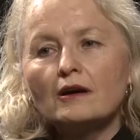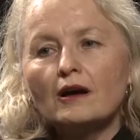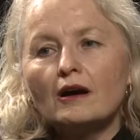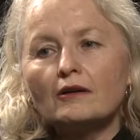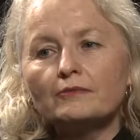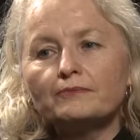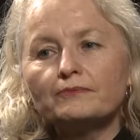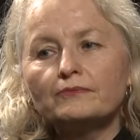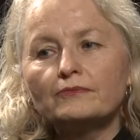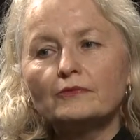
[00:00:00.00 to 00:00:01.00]
uh,
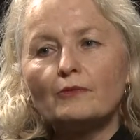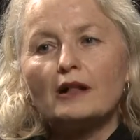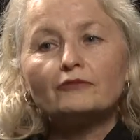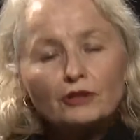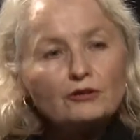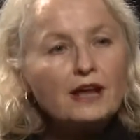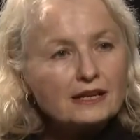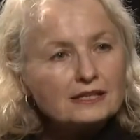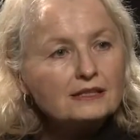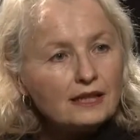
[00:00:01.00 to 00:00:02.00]
while
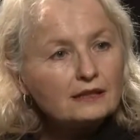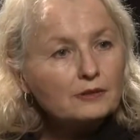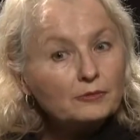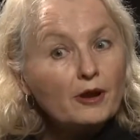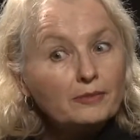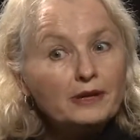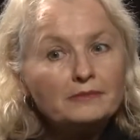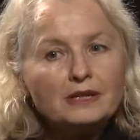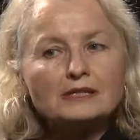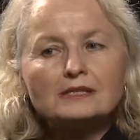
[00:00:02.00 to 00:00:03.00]
recognizing that the
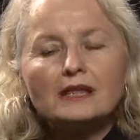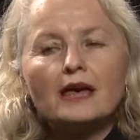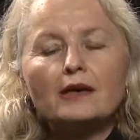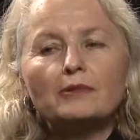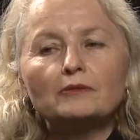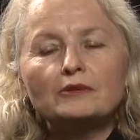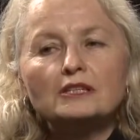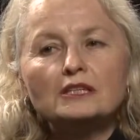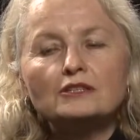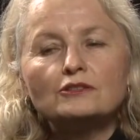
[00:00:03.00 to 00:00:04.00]
problem is there, but we
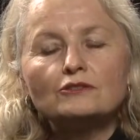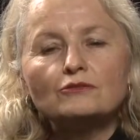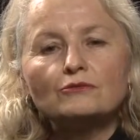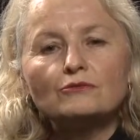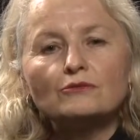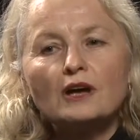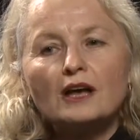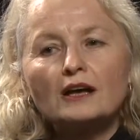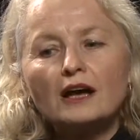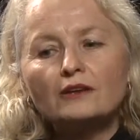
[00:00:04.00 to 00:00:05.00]
need to
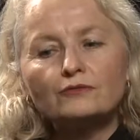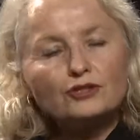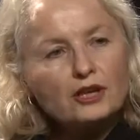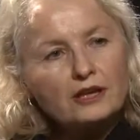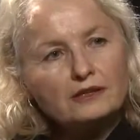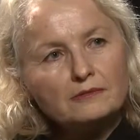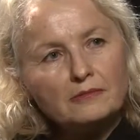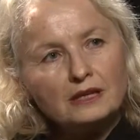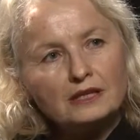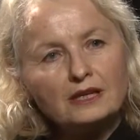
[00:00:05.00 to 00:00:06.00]
kind of share the
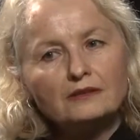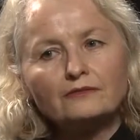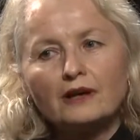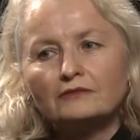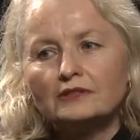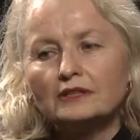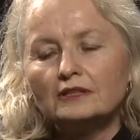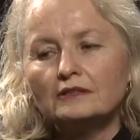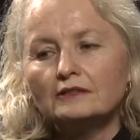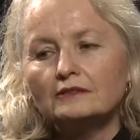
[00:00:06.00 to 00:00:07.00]
money and fund,
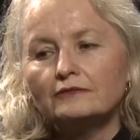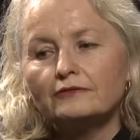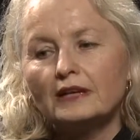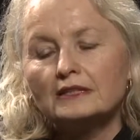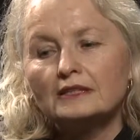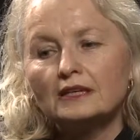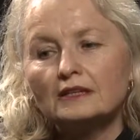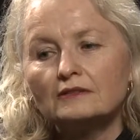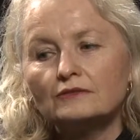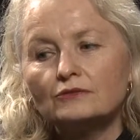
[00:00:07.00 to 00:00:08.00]
uh,
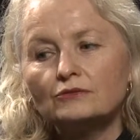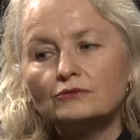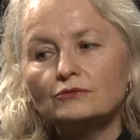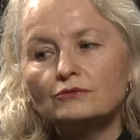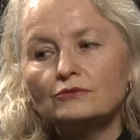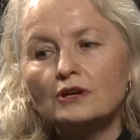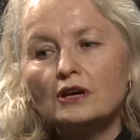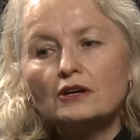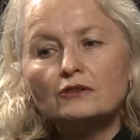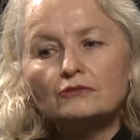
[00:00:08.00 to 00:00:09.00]
funding to do
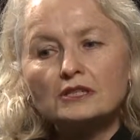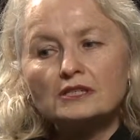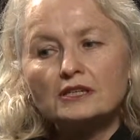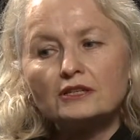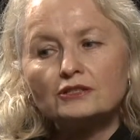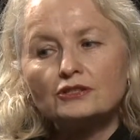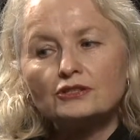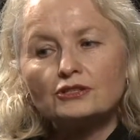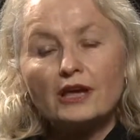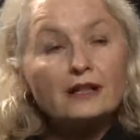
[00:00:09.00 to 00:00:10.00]

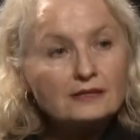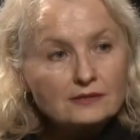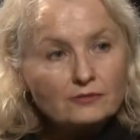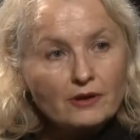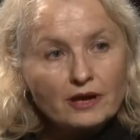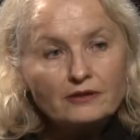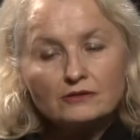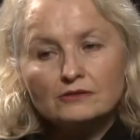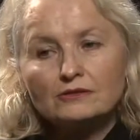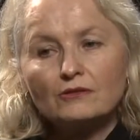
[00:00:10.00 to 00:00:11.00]
research elsewhere
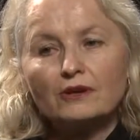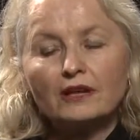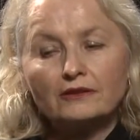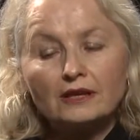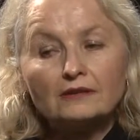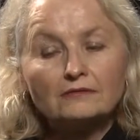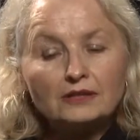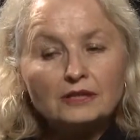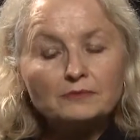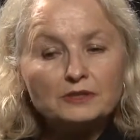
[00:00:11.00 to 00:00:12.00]
also, and I think
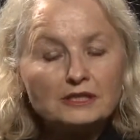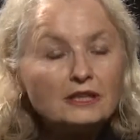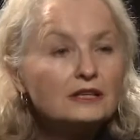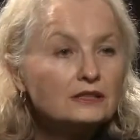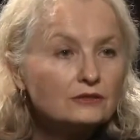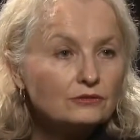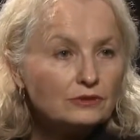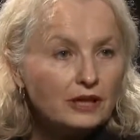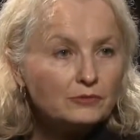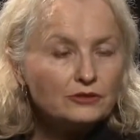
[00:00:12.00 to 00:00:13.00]
really particularly to
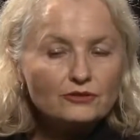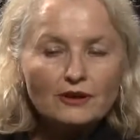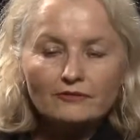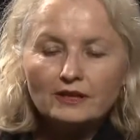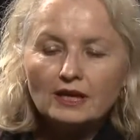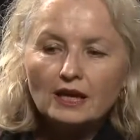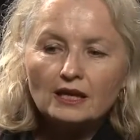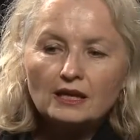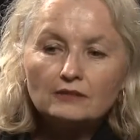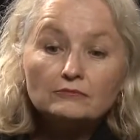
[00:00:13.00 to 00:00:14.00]
labor
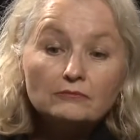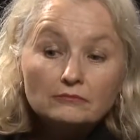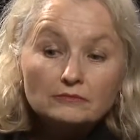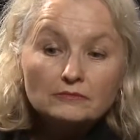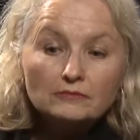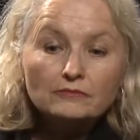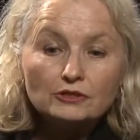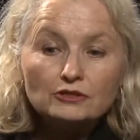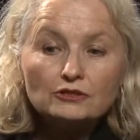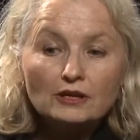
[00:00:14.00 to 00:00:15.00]
trafficking, and
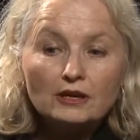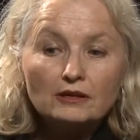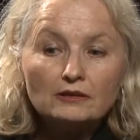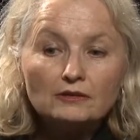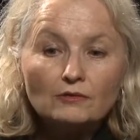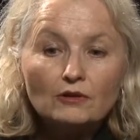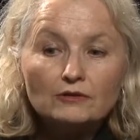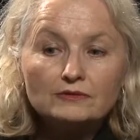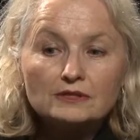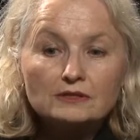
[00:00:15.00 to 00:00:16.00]
which uh,
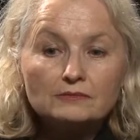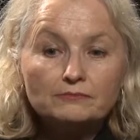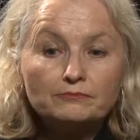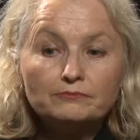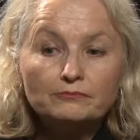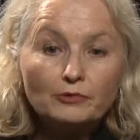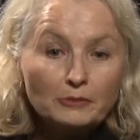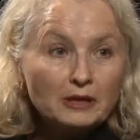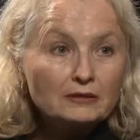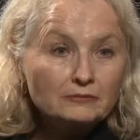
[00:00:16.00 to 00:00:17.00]
involves
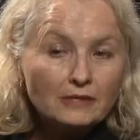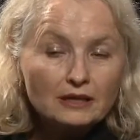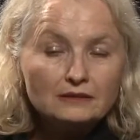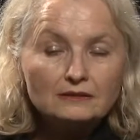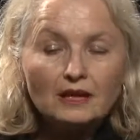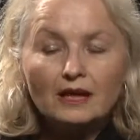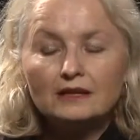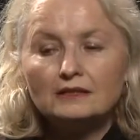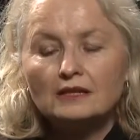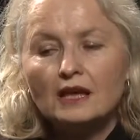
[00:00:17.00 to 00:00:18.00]
women, men,
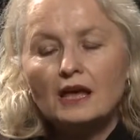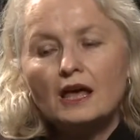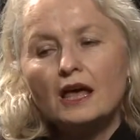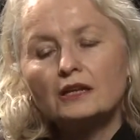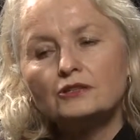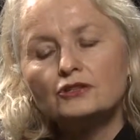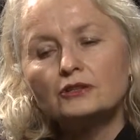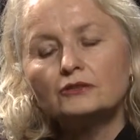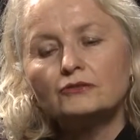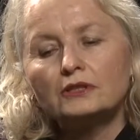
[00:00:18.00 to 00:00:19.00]
and and
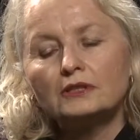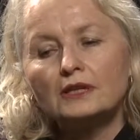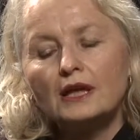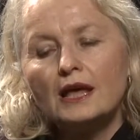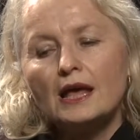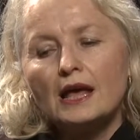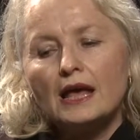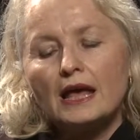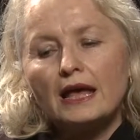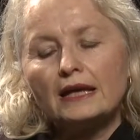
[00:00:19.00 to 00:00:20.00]
children.
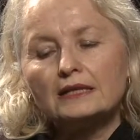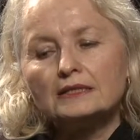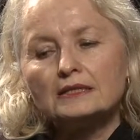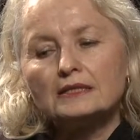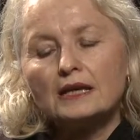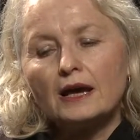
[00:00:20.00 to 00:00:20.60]
And